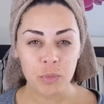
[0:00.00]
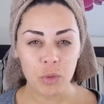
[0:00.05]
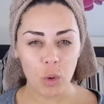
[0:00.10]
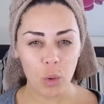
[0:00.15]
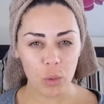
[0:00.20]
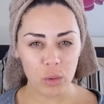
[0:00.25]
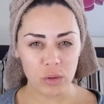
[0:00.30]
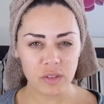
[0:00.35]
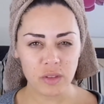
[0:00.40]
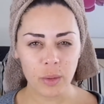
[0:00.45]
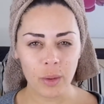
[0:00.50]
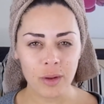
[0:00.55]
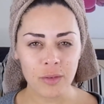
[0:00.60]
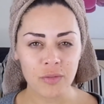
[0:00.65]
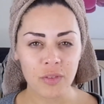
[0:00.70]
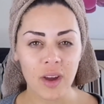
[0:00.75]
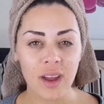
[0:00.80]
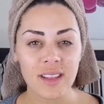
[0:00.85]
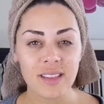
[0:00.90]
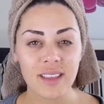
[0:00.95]
also I
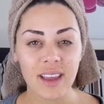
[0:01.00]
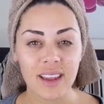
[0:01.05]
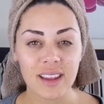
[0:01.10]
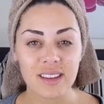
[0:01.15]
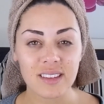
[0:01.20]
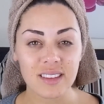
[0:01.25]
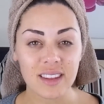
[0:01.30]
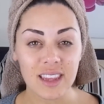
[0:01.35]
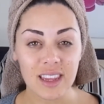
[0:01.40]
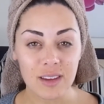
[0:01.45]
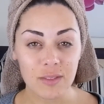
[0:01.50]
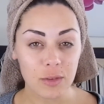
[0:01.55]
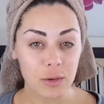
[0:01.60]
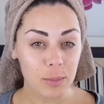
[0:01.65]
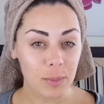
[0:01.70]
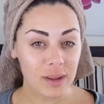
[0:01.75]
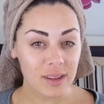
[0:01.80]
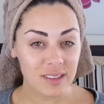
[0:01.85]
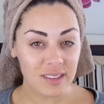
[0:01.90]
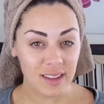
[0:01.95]
find that it's evened
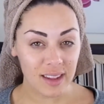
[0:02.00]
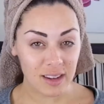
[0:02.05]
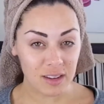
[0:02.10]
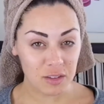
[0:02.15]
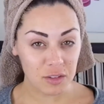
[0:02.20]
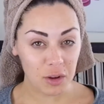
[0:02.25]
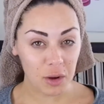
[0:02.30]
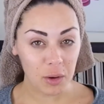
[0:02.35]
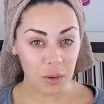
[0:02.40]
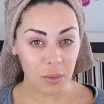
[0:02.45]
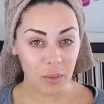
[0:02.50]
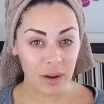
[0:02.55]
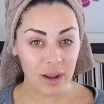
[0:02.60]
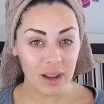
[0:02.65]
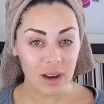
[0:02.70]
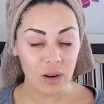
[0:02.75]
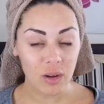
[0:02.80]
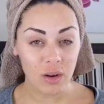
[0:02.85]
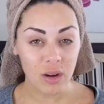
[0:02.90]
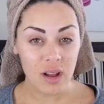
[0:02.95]
my skin tone quite
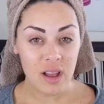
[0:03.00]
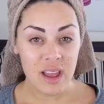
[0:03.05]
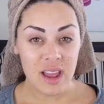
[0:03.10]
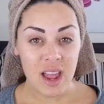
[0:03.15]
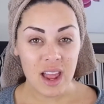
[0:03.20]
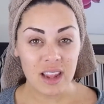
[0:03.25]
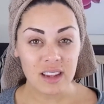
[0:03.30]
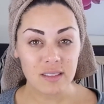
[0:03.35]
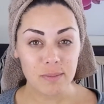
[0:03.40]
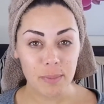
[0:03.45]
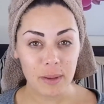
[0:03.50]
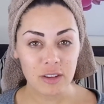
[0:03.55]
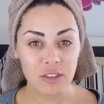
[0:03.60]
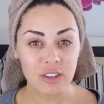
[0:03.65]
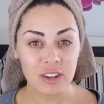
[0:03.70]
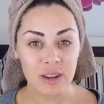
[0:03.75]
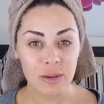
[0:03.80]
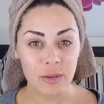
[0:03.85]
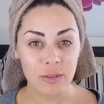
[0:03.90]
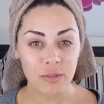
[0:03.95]
a lot,
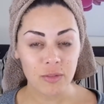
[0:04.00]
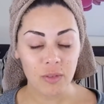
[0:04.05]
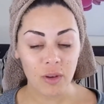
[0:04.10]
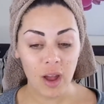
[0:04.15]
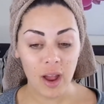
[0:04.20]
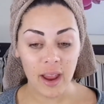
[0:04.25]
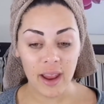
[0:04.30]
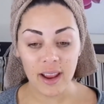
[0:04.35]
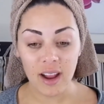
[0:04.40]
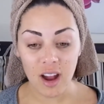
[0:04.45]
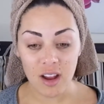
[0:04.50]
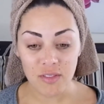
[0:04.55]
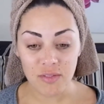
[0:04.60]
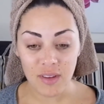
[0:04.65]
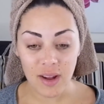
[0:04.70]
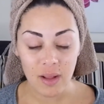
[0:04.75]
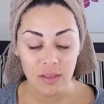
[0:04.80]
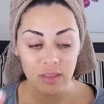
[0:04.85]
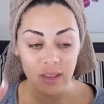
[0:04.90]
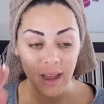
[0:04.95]
especially with flying. I
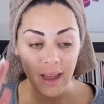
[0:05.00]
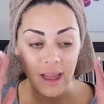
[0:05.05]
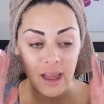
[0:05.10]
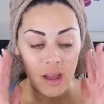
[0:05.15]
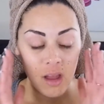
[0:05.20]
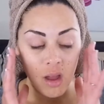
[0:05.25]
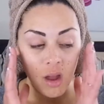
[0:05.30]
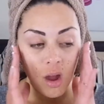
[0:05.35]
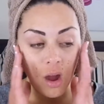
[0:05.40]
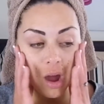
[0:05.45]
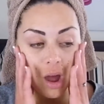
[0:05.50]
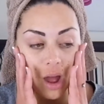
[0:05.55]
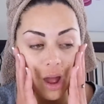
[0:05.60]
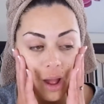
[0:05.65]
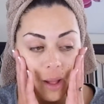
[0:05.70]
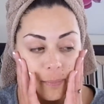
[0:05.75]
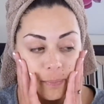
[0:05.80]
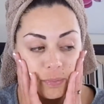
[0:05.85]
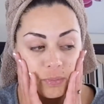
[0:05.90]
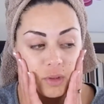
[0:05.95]
found that
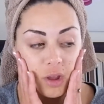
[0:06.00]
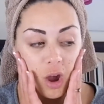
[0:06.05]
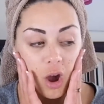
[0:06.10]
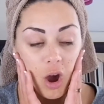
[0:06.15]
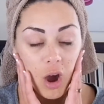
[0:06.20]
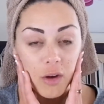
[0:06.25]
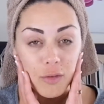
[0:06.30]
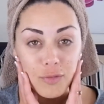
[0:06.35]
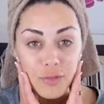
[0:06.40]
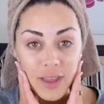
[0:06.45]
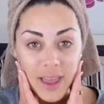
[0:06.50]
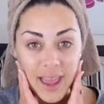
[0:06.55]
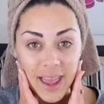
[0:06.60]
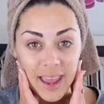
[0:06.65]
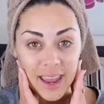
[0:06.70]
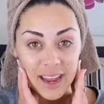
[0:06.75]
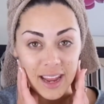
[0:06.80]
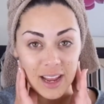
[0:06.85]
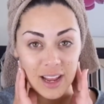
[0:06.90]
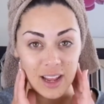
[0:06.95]
after
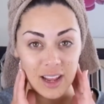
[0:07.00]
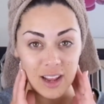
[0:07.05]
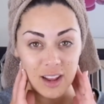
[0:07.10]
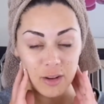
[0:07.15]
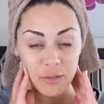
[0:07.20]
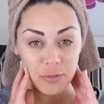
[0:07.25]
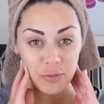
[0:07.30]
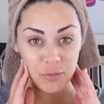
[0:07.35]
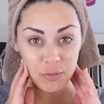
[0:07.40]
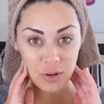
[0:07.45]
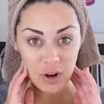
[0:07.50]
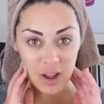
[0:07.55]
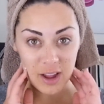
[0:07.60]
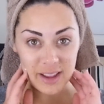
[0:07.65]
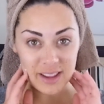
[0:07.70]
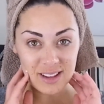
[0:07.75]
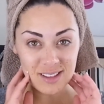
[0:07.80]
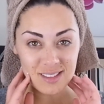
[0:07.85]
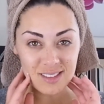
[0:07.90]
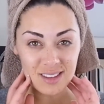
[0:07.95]
a
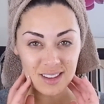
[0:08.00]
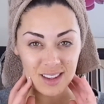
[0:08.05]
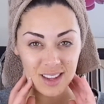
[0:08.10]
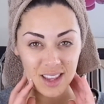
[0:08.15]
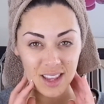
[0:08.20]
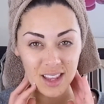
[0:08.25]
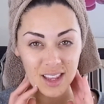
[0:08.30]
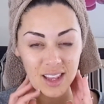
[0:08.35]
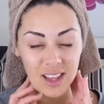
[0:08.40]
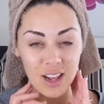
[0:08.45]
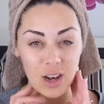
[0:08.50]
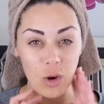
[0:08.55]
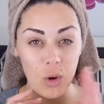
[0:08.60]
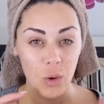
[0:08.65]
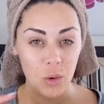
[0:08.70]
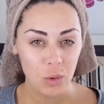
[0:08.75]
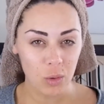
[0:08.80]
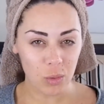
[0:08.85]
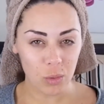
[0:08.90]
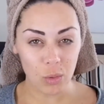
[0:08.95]
flight, a
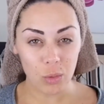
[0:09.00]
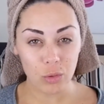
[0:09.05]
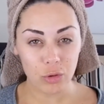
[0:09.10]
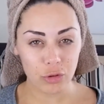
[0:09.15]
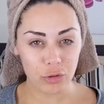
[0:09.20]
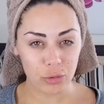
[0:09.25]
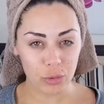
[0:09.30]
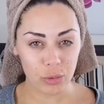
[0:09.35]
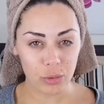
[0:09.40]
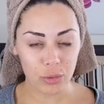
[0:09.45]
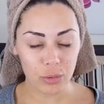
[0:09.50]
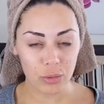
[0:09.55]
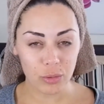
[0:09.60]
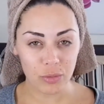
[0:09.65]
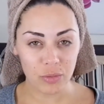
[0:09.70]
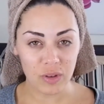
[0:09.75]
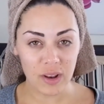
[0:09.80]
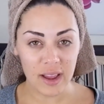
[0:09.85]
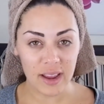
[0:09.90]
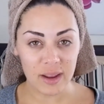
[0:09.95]
long or short haul
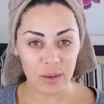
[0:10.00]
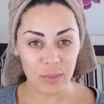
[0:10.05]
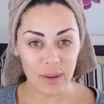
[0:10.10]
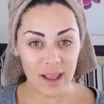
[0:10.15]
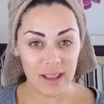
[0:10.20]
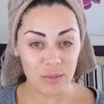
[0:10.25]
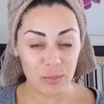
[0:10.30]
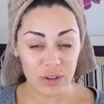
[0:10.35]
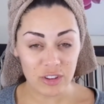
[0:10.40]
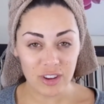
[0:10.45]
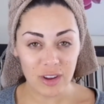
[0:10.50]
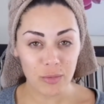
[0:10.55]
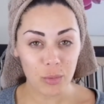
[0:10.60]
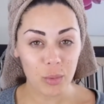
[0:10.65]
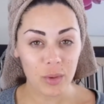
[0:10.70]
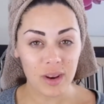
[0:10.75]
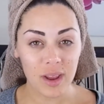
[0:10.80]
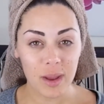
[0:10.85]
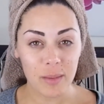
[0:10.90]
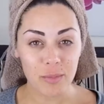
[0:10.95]
flight, whichever
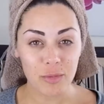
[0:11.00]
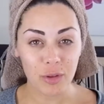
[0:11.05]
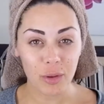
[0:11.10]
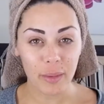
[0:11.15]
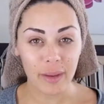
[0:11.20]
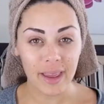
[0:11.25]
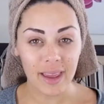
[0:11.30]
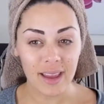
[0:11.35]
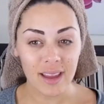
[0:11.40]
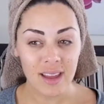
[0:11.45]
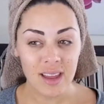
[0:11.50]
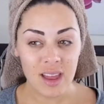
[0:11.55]
one I'm doing,